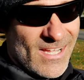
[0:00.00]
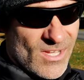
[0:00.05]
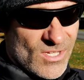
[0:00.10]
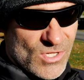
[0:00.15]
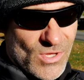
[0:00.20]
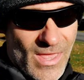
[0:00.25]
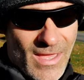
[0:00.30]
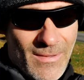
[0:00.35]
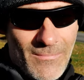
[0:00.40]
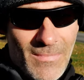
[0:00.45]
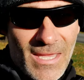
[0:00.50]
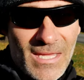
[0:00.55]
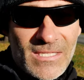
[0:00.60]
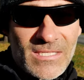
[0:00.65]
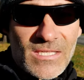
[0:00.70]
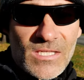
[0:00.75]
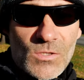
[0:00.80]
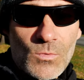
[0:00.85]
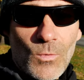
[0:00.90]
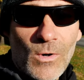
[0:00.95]
So that
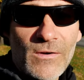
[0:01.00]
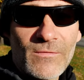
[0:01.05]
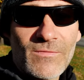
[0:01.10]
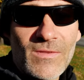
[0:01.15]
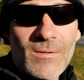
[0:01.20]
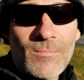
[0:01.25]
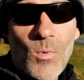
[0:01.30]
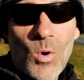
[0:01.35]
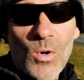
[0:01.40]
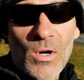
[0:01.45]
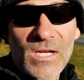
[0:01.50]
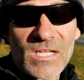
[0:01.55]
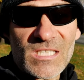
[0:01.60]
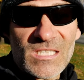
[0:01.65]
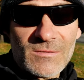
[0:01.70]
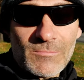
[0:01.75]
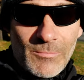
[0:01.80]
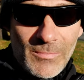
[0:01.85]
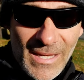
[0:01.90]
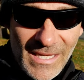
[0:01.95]
makes this one of the more
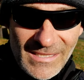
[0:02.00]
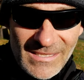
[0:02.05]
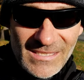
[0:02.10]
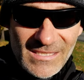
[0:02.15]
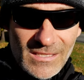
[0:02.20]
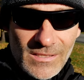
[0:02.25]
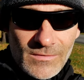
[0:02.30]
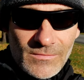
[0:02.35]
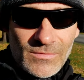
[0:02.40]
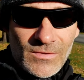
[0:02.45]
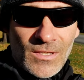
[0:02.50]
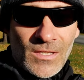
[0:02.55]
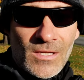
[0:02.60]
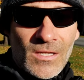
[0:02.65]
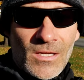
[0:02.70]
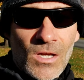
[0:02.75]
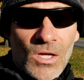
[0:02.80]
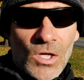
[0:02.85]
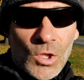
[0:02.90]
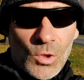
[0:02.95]
expensive
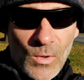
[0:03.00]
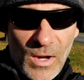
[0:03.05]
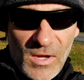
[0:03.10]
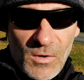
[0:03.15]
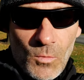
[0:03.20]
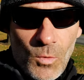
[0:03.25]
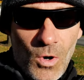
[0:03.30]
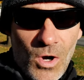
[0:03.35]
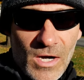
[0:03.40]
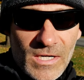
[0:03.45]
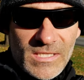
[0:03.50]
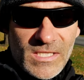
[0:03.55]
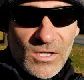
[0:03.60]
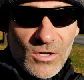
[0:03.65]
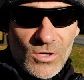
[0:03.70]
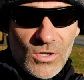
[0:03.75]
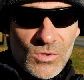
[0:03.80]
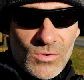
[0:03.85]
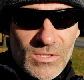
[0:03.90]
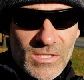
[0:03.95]
great walks
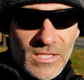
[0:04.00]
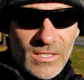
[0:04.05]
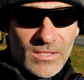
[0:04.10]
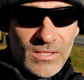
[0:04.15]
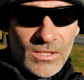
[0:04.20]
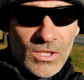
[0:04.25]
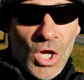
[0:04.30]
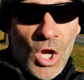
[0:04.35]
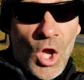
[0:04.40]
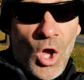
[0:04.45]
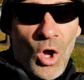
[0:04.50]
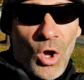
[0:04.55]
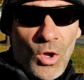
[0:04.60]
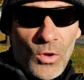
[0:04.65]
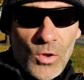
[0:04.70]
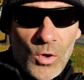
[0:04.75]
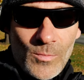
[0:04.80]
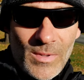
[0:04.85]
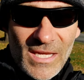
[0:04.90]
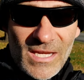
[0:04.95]
here in New Zealand.
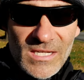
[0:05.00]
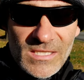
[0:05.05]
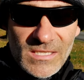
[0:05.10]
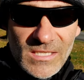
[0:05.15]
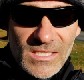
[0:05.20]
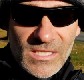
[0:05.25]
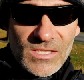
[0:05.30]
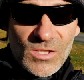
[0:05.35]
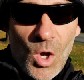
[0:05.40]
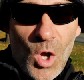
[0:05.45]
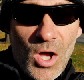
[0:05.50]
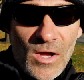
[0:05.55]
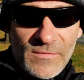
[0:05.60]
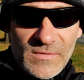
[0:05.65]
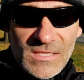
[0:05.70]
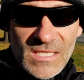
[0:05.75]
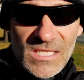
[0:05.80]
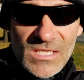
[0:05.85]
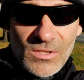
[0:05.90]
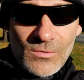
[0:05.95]
Although because it is
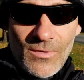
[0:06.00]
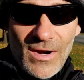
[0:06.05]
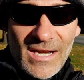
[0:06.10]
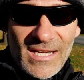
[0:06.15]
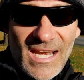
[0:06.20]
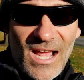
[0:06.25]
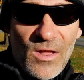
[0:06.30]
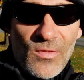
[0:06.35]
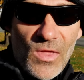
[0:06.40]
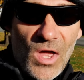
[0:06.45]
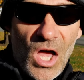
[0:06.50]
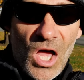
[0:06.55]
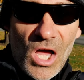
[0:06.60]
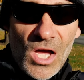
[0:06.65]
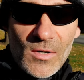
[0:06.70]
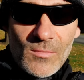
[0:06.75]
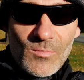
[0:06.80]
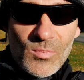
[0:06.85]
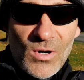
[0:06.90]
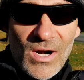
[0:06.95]
off-season right now, the
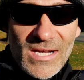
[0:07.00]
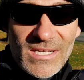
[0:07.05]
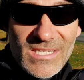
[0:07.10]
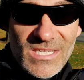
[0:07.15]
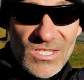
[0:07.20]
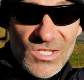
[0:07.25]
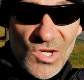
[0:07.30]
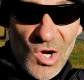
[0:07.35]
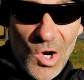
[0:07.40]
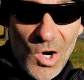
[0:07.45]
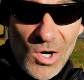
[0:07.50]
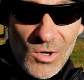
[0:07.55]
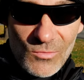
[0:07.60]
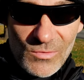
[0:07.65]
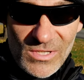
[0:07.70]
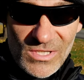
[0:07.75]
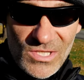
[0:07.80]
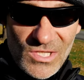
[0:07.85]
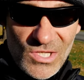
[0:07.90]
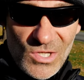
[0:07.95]
hut prices are
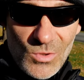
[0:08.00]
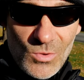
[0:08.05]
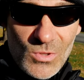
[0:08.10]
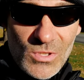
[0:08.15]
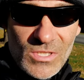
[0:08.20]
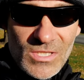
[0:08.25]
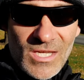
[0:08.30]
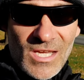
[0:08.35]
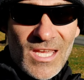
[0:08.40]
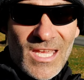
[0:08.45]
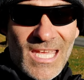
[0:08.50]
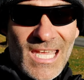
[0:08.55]
reduced.